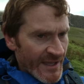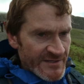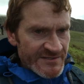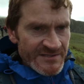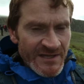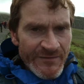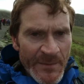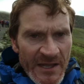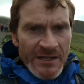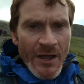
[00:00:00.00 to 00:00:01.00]
It's
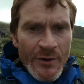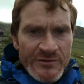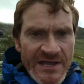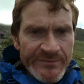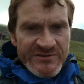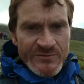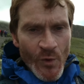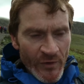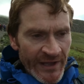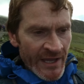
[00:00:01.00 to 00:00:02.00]
giving me a low temperature
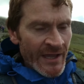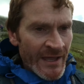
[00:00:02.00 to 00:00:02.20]
warning.